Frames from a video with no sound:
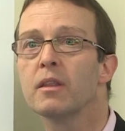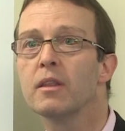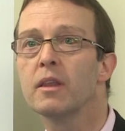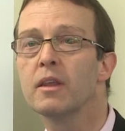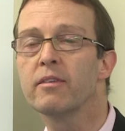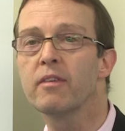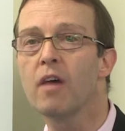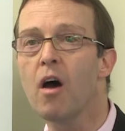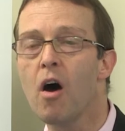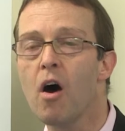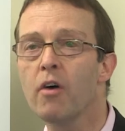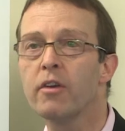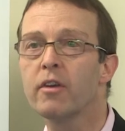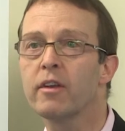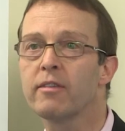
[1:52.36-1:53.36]
This
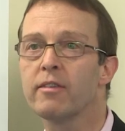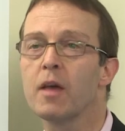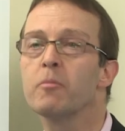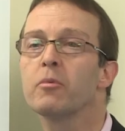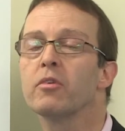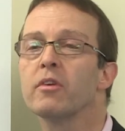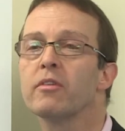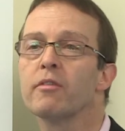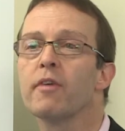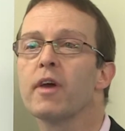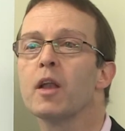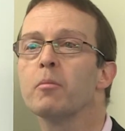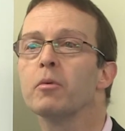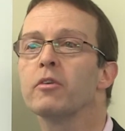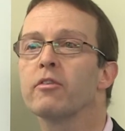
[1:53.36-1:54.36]
audit exemption is
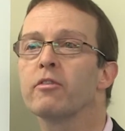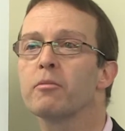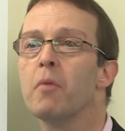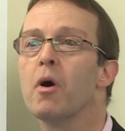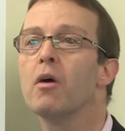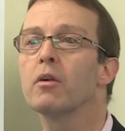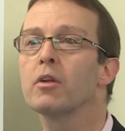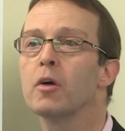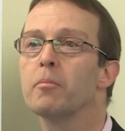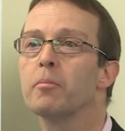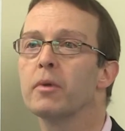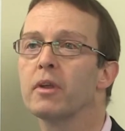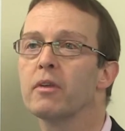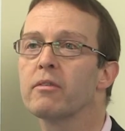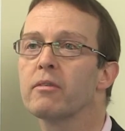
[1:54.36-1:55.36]
available to small
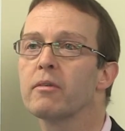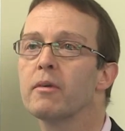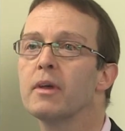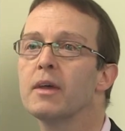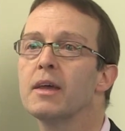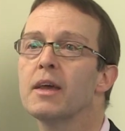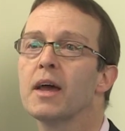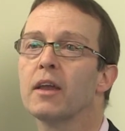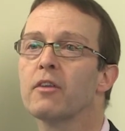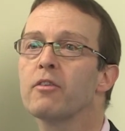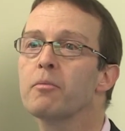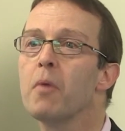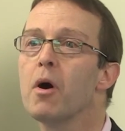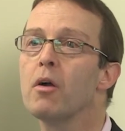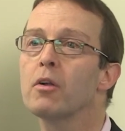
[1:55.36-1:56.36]
companies, and a
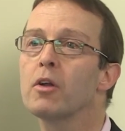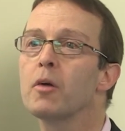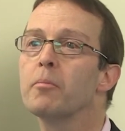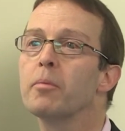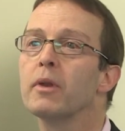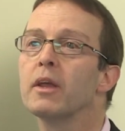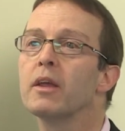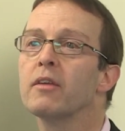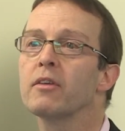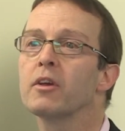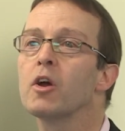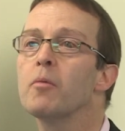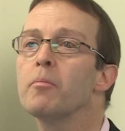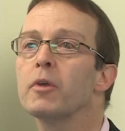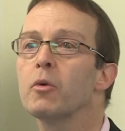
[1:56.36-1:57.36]
small company is a
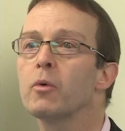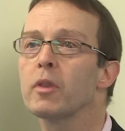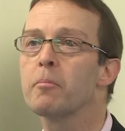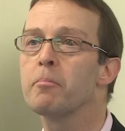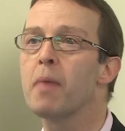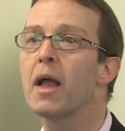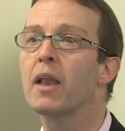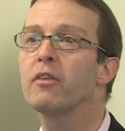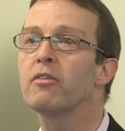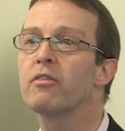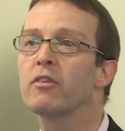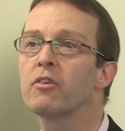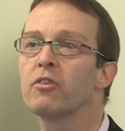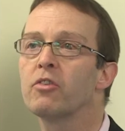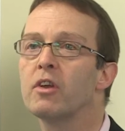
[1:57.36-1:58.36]
company where the
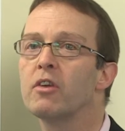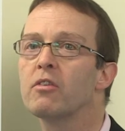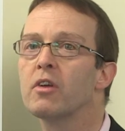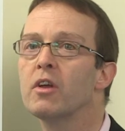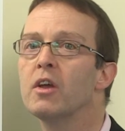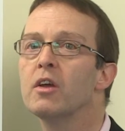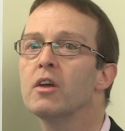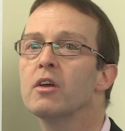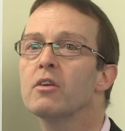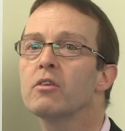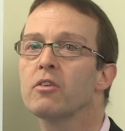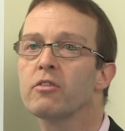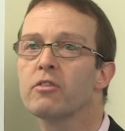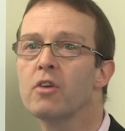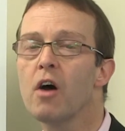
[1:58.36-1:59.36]
balance sheet
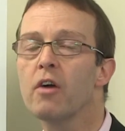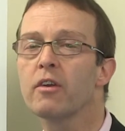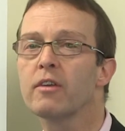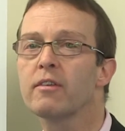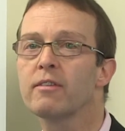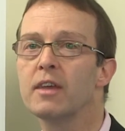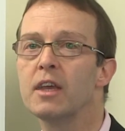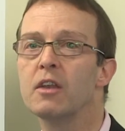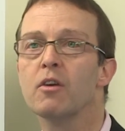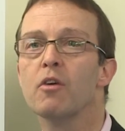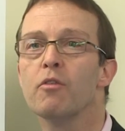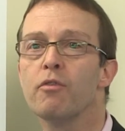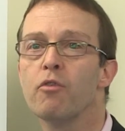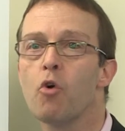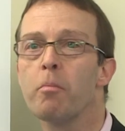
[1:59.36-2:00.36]
does not exceed
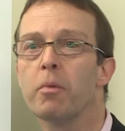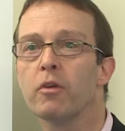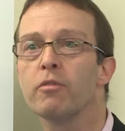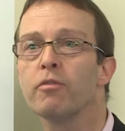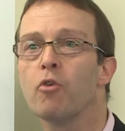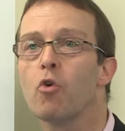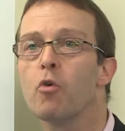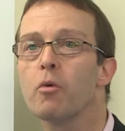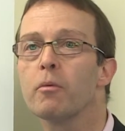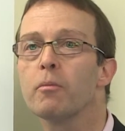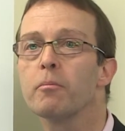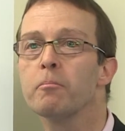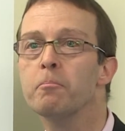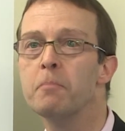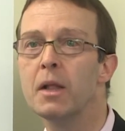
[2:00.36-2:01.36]
4.4
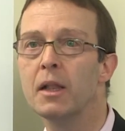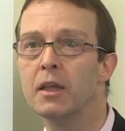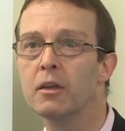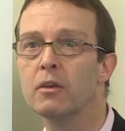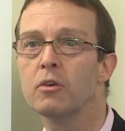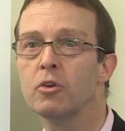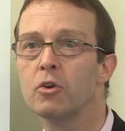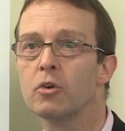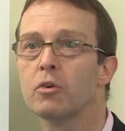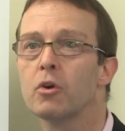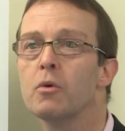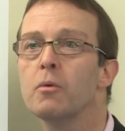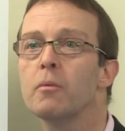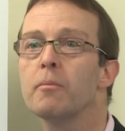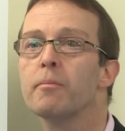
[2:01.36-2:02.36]
million
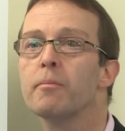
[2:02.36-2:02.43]
euro.